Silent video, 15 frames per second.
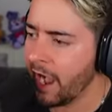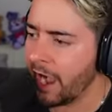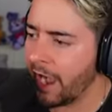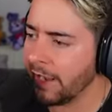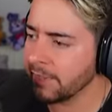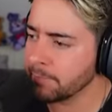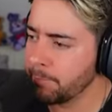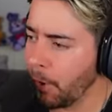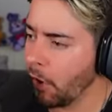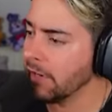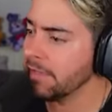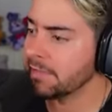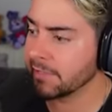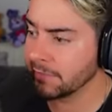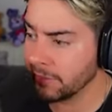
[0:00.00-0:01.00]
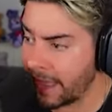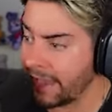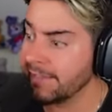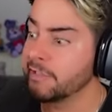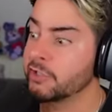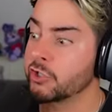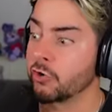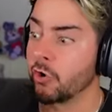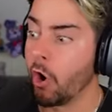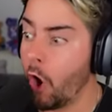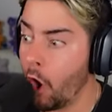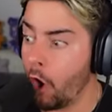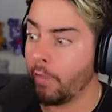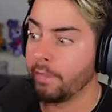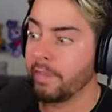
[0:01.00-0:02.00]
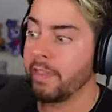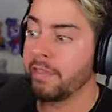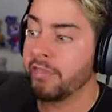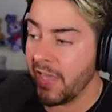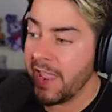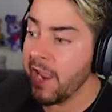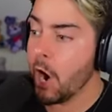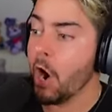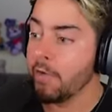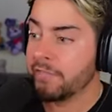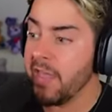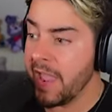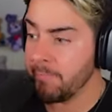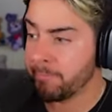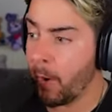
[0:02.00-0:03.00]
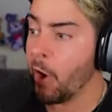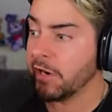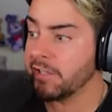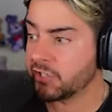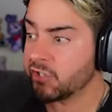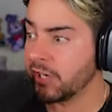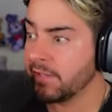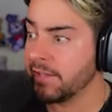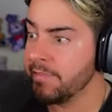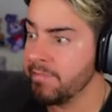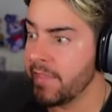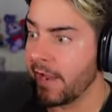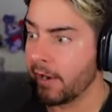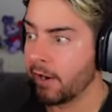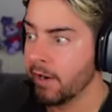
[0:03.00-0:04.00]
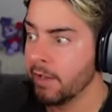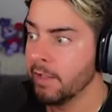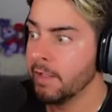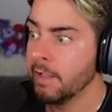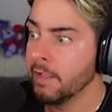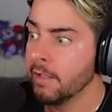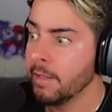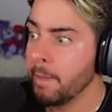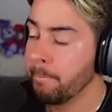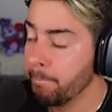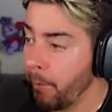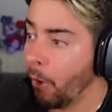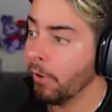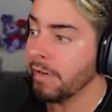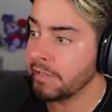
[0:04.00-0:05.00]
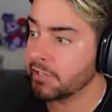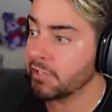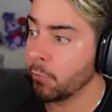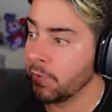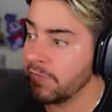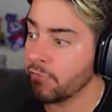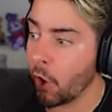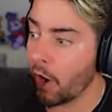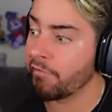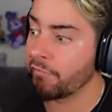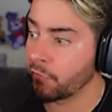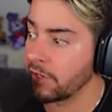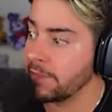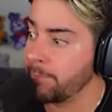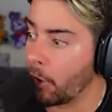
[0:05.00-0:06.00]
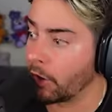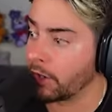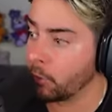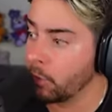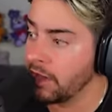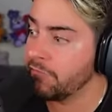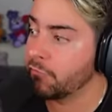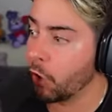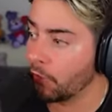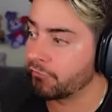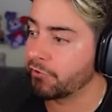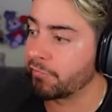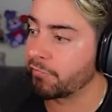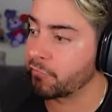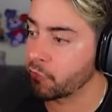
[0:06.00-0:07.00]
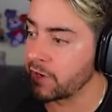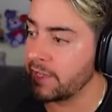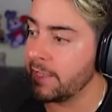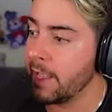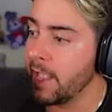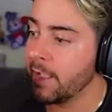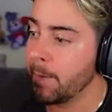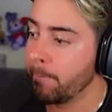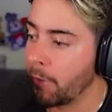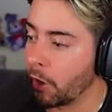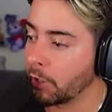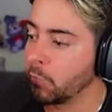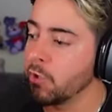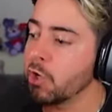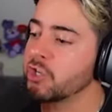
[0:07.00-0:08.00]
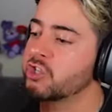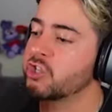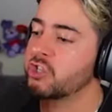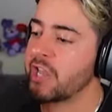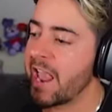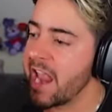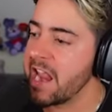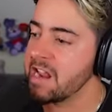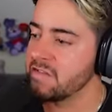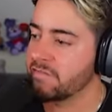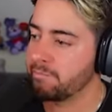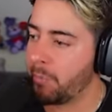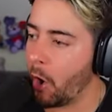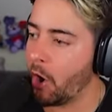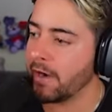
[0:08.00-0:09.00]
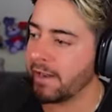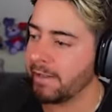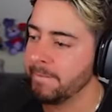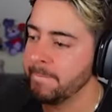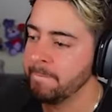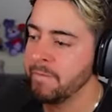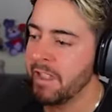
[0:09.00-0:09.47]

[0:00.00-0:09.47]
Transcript: I, Bonnie's lights are on. They are... They, Bonnie's still in there. Bonnie's... we've got to free Bonnie. We've got to free Bonnie. We've got to save Bonnie.